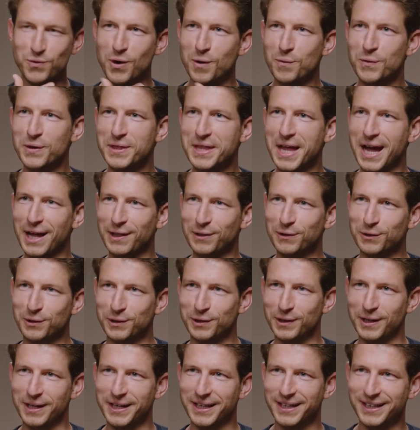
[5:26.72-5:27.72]
what would that look
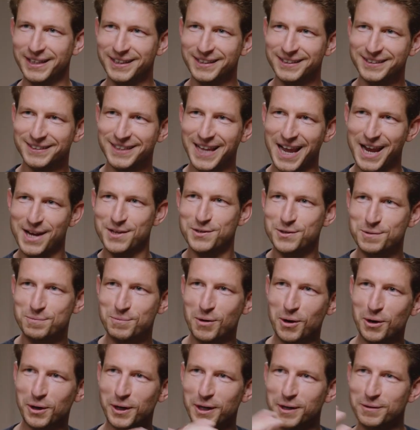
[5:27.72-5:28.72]
like in Asian
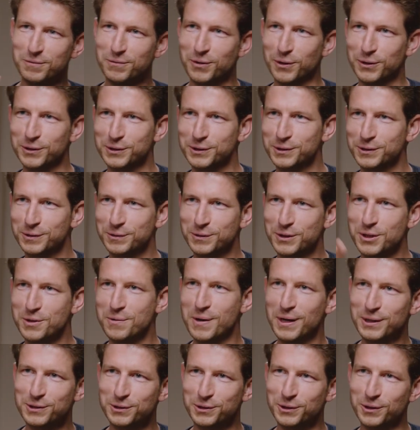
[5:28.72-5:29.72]
market versus
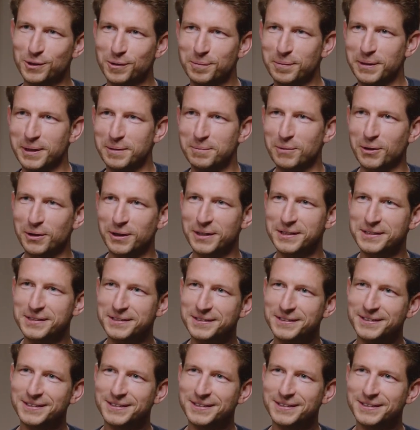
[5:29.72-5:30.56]
US or European markets?